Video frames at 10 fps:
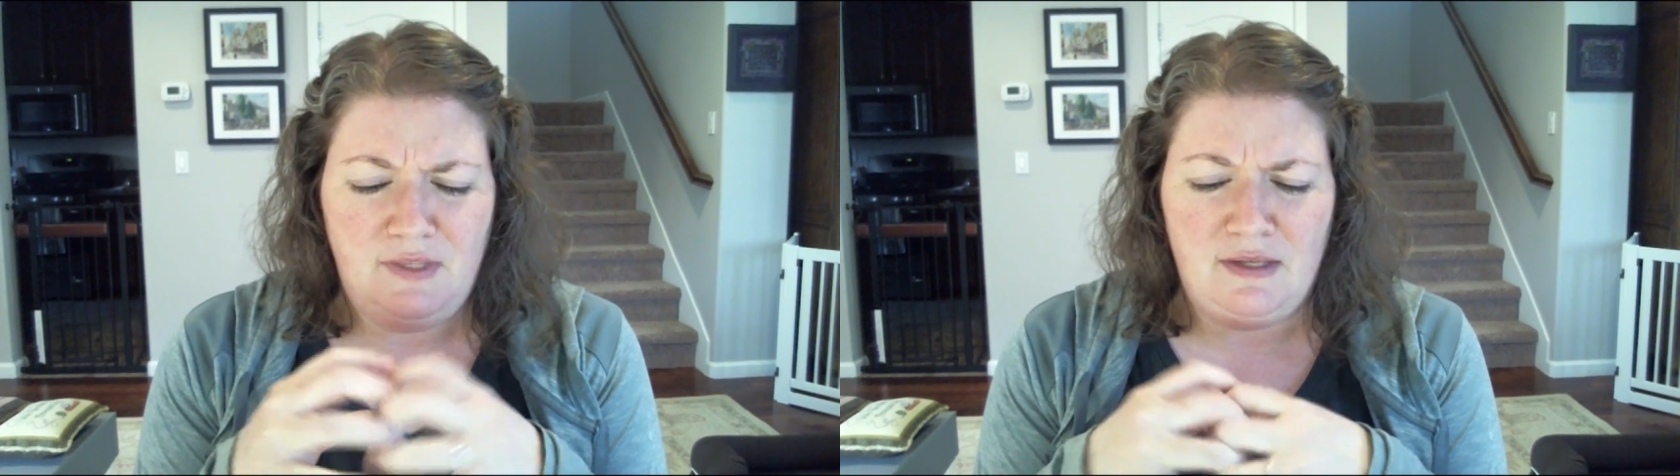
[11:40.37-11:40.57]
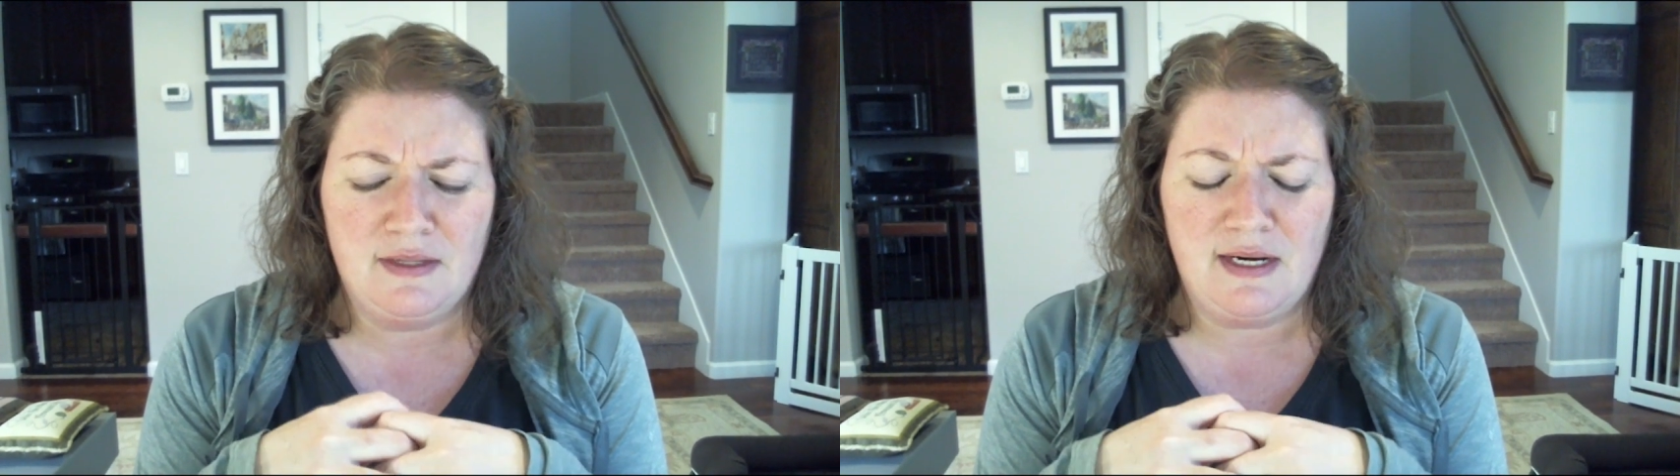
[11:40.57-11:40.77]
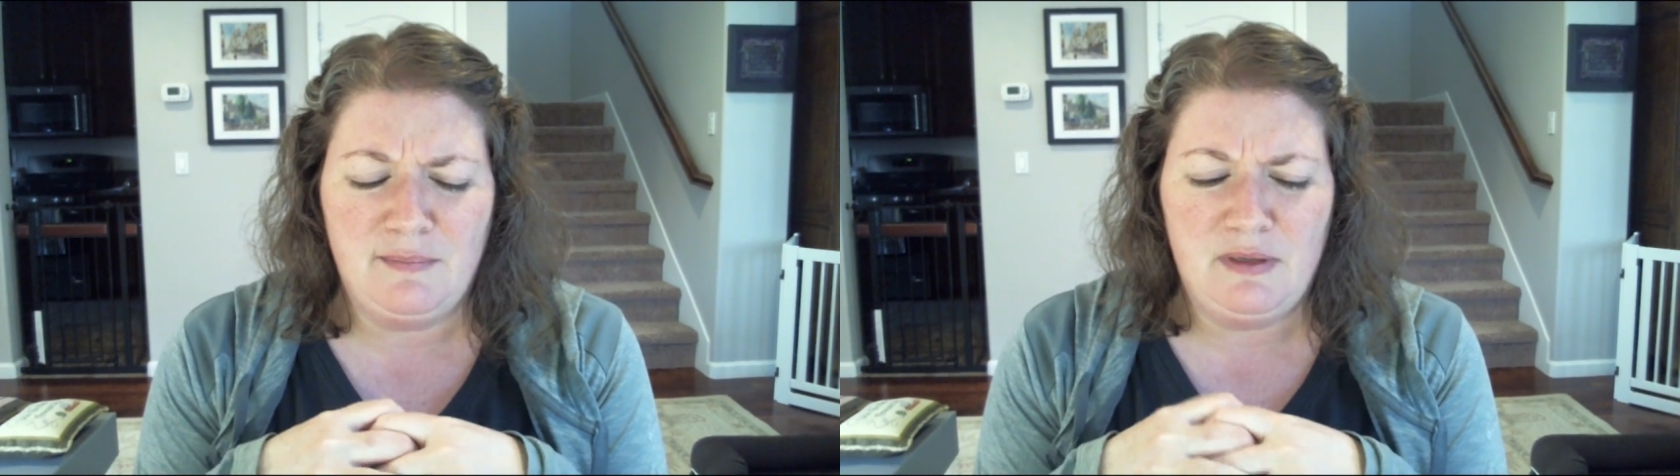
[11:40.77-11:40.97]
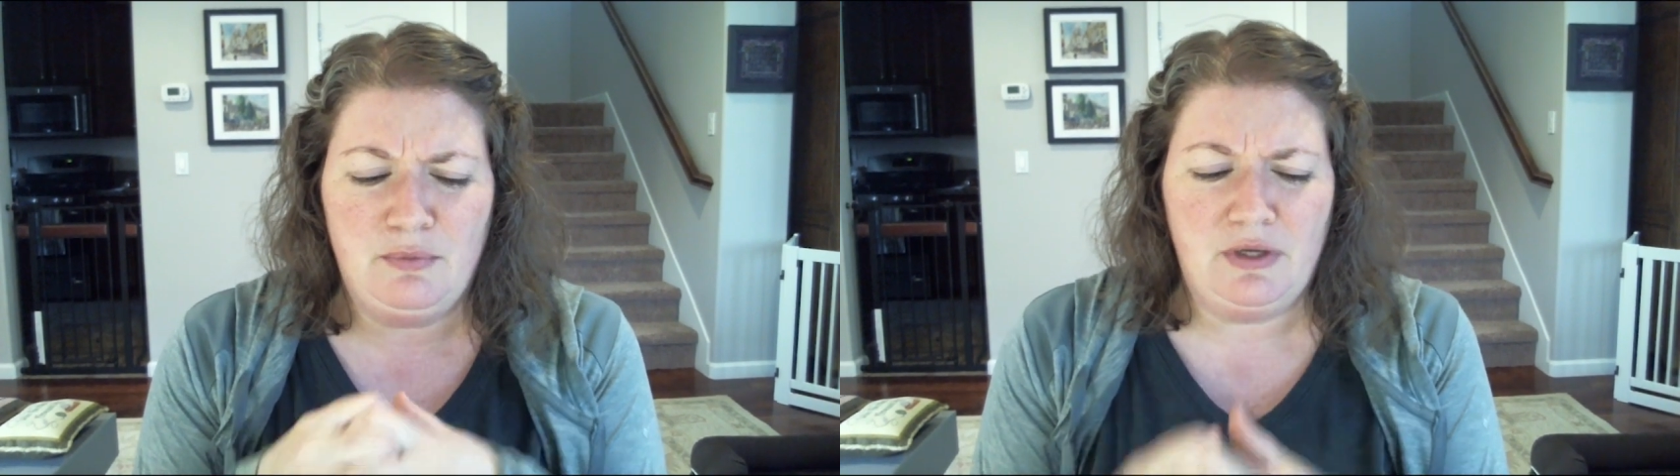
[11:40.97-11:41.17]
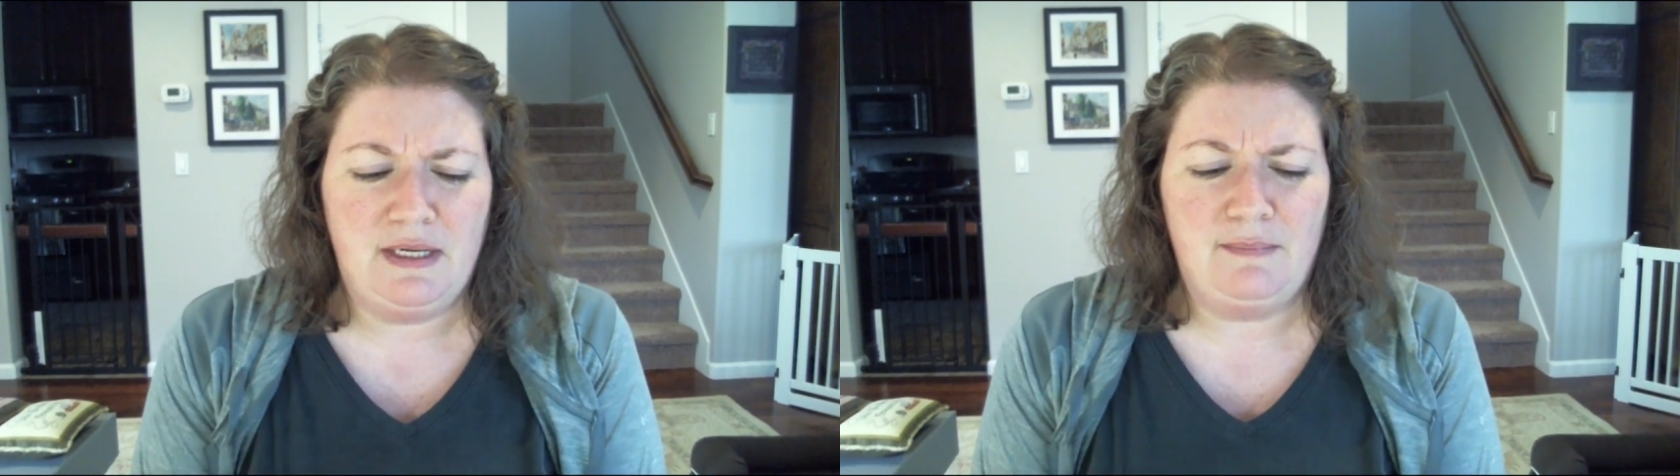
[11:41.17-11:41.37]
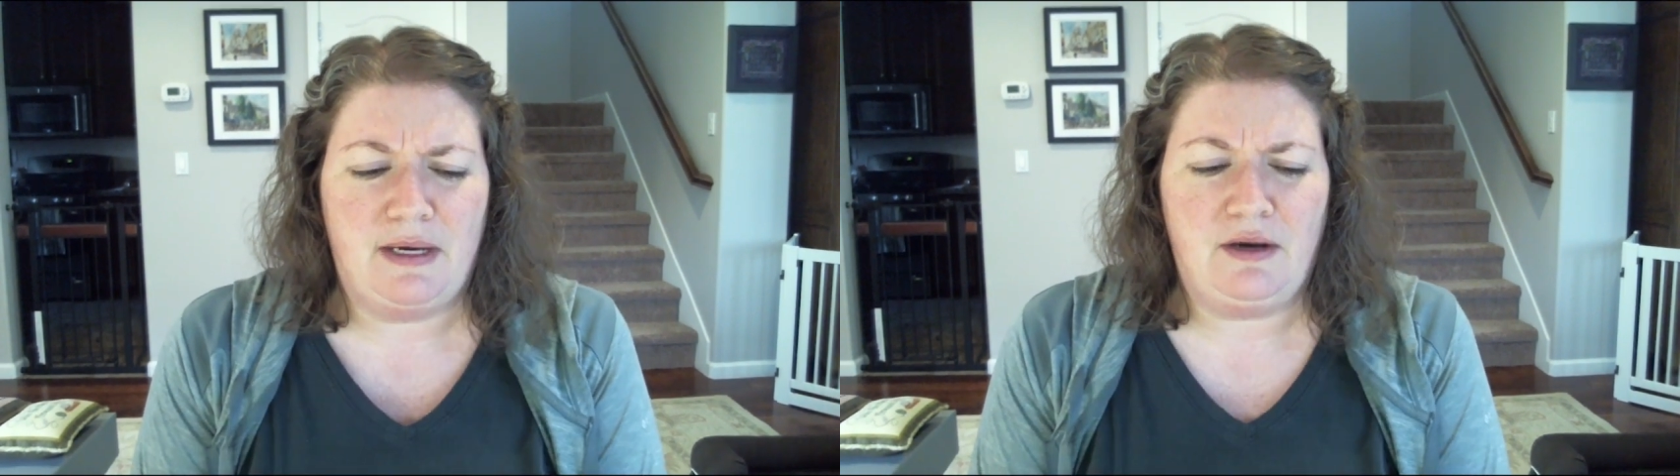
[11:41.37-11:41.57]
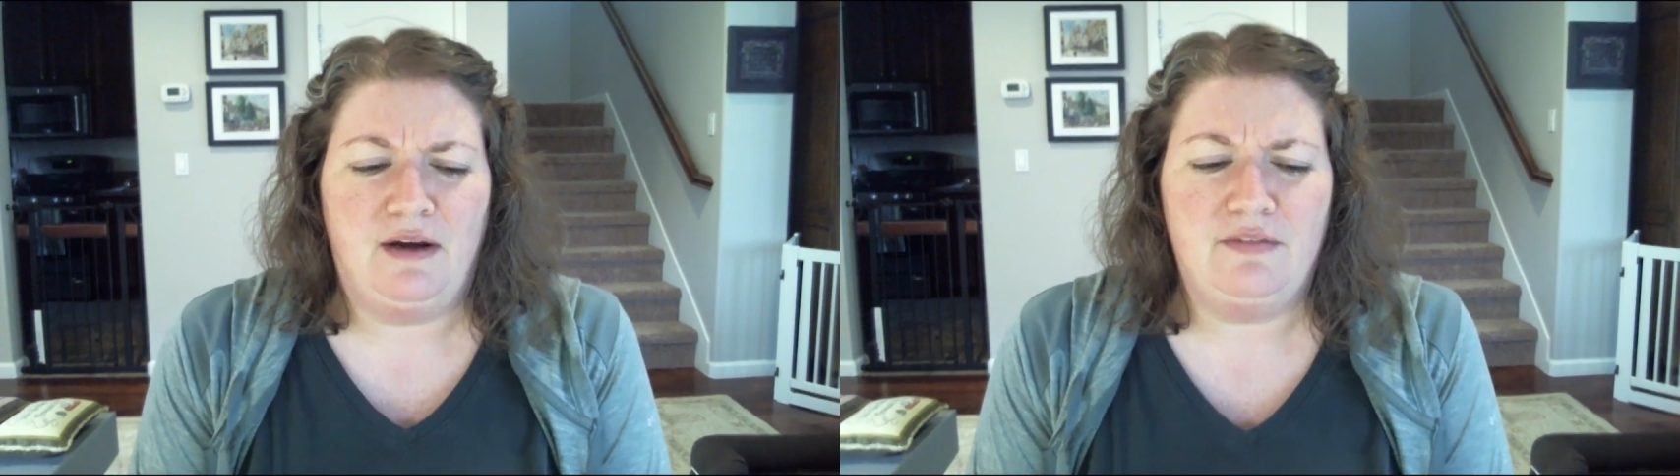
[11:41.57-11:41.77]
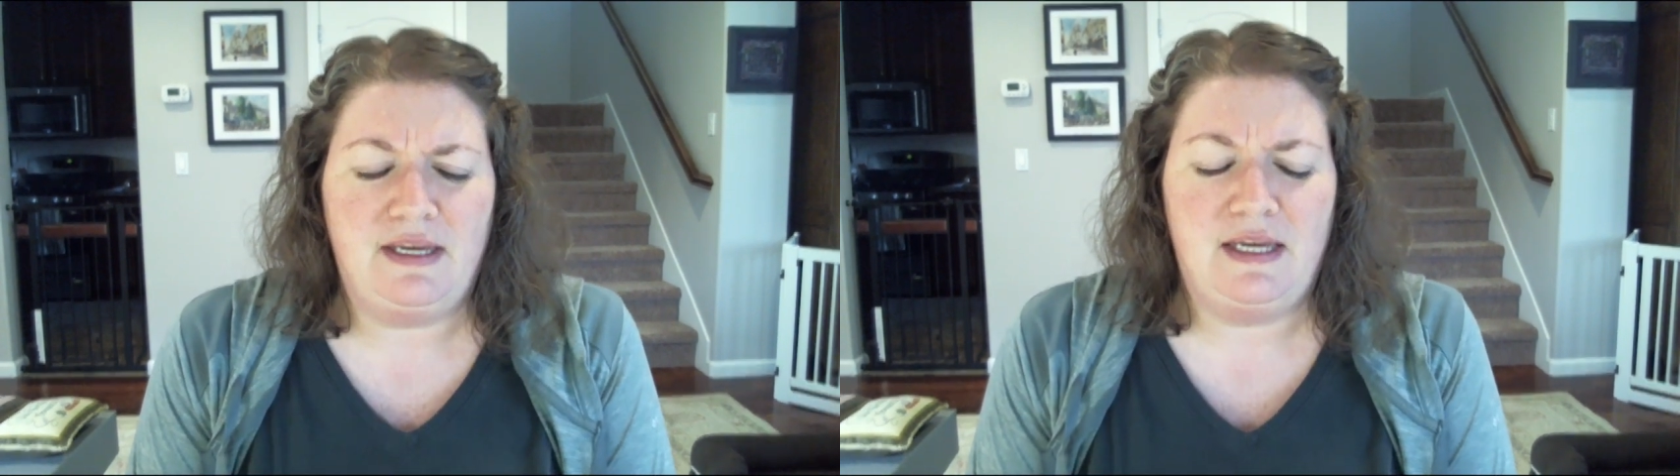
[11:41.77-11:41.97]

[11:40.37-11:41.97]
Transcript: that I've been putting in my coffee,